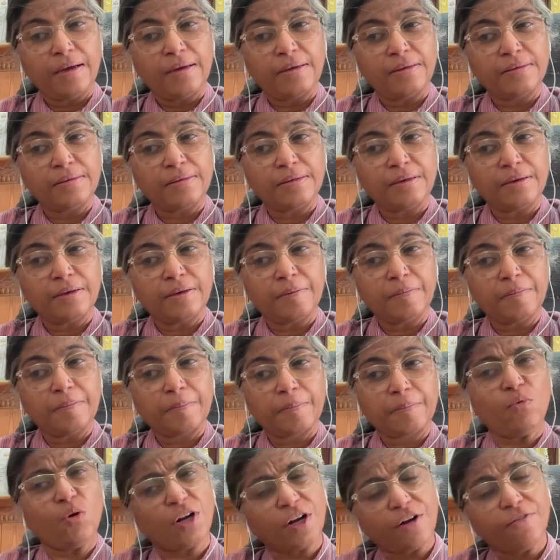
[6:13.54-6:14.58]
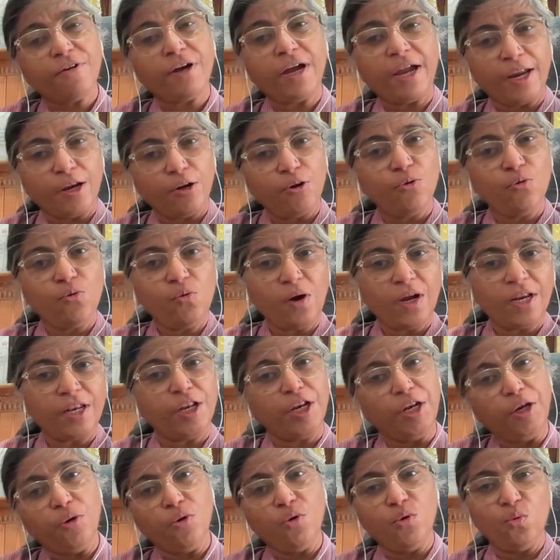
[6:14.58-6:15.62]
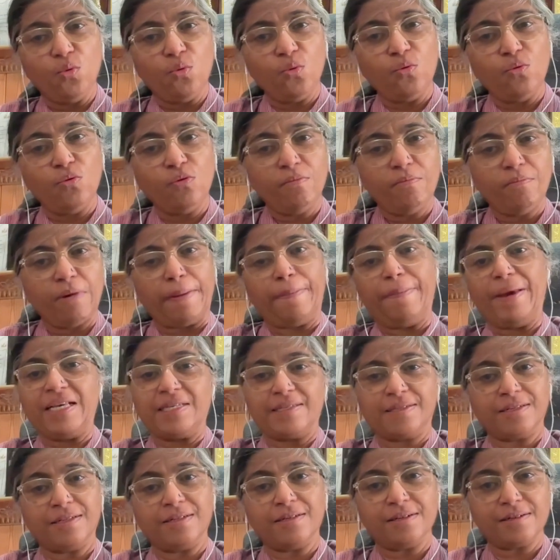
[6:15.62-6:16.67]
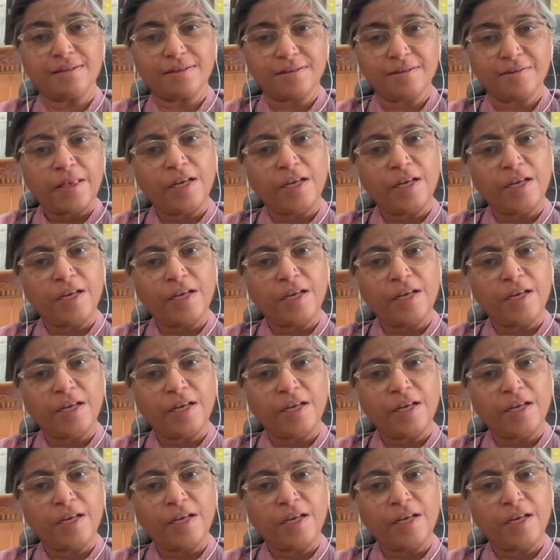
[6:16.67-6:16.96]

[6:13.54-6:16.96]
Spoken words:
that whatever I do, I need to do my best in it.